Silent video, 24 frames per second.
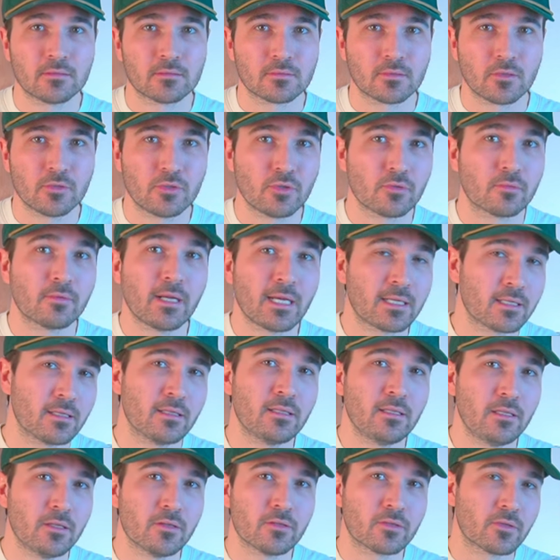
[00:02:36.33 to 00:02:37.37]
or direct the
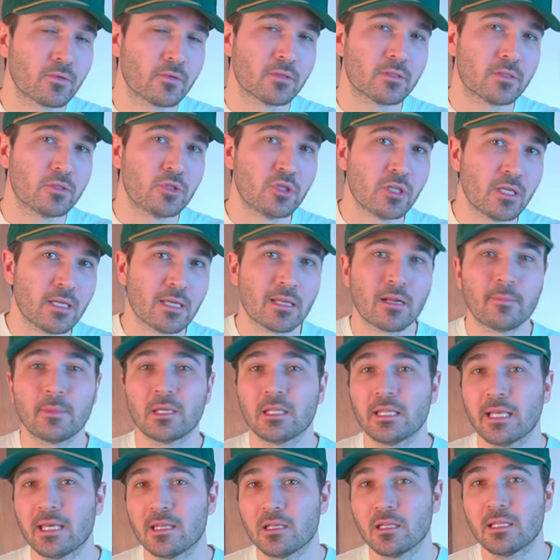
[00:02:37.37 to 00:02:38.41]
ear towards G, and I'm going to
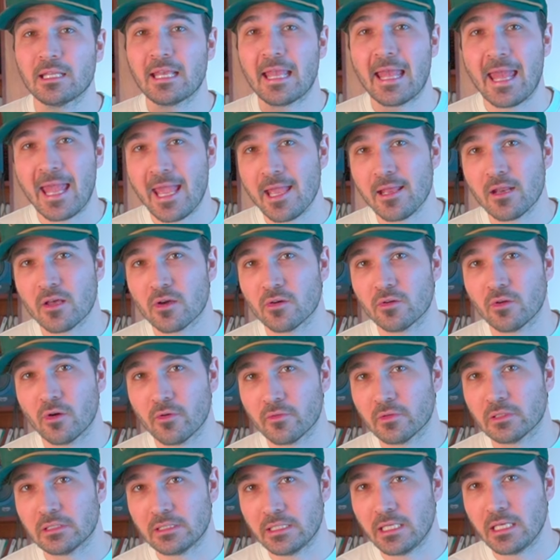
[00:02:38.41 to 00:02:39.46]
land on the A note
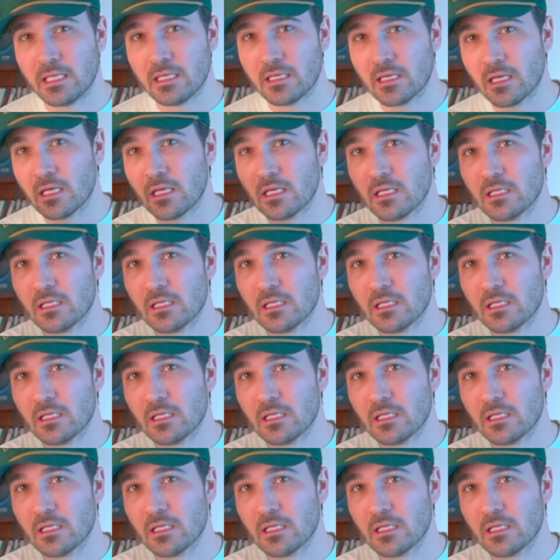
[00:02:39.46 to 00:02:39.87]
over D